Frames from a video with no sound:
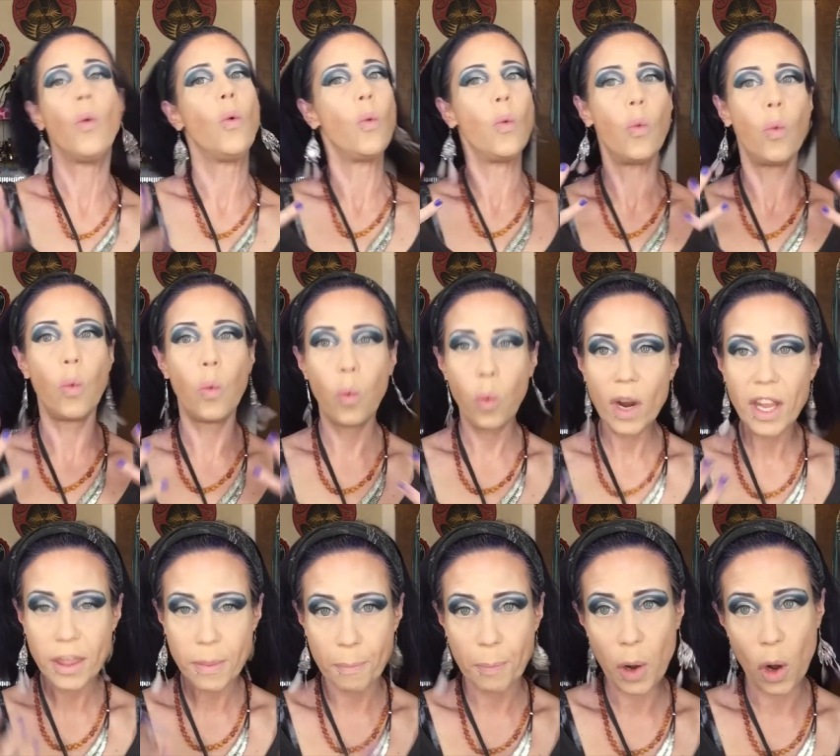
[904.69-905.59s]

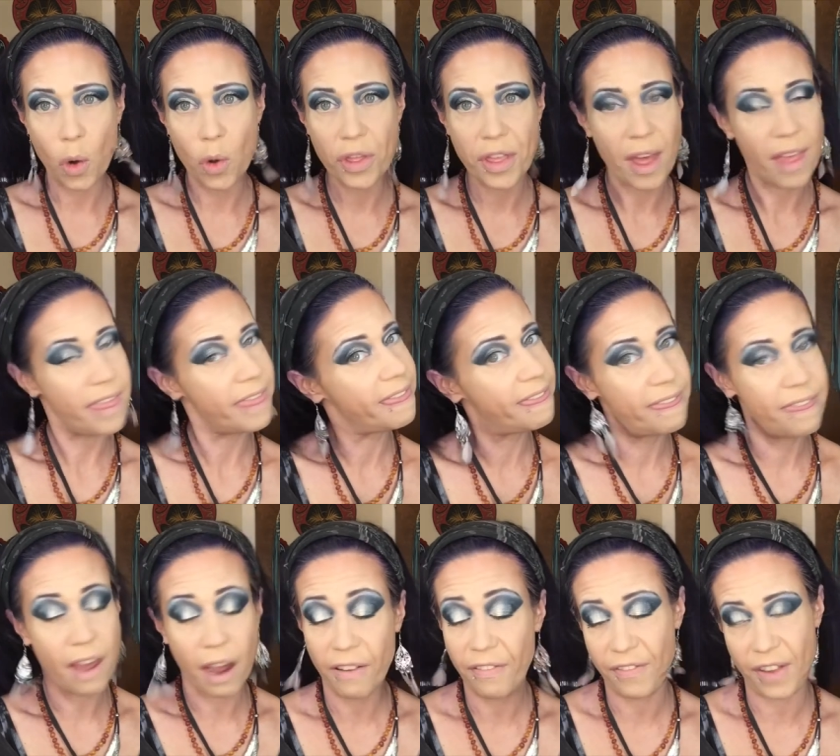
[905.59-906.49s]
with both
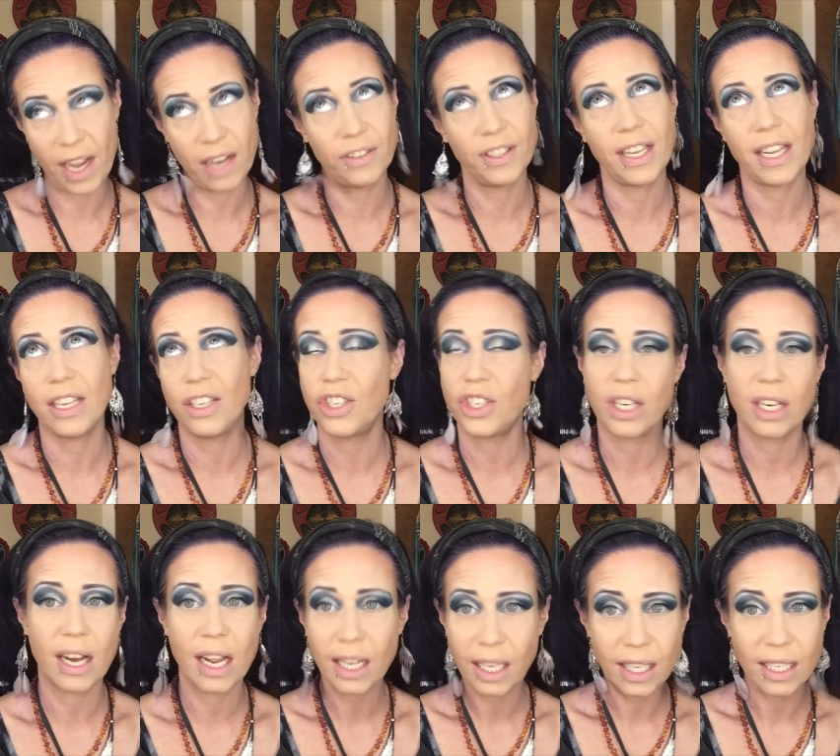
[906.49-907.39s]
the
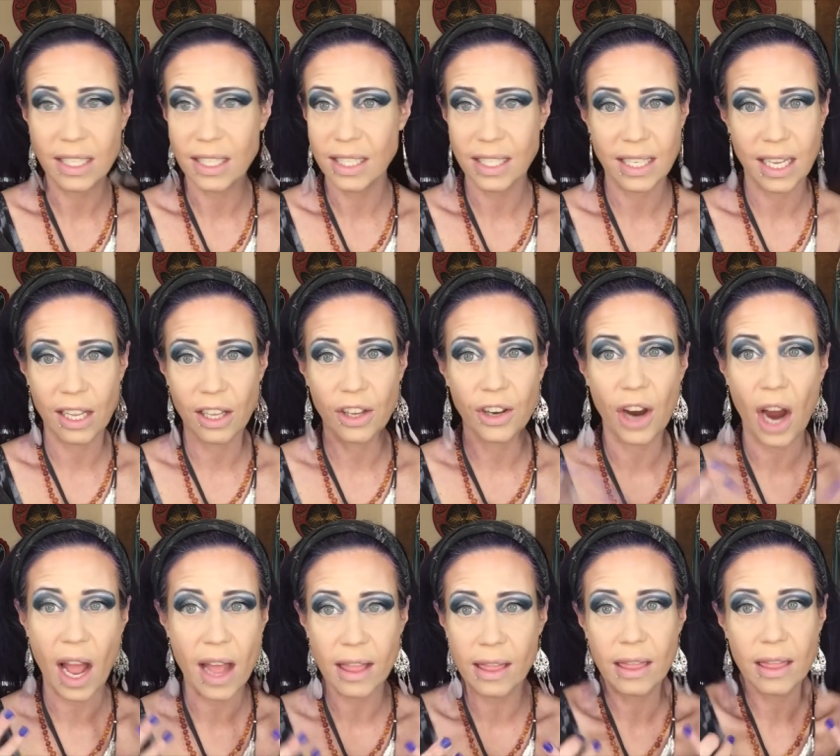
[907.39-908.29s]
foundation and concealer.
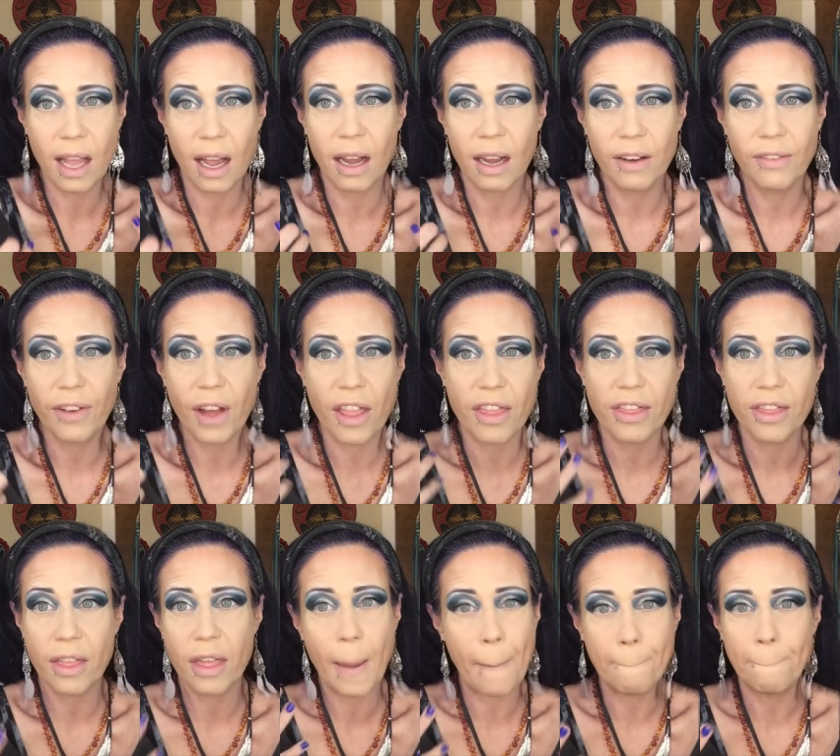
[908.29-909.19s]
I love
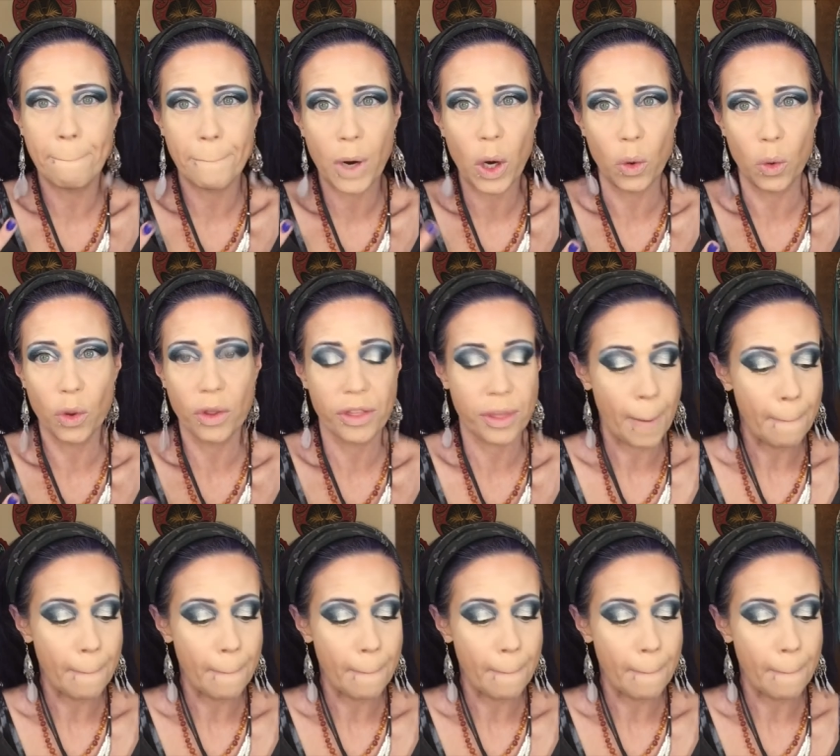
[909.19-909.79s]
them both.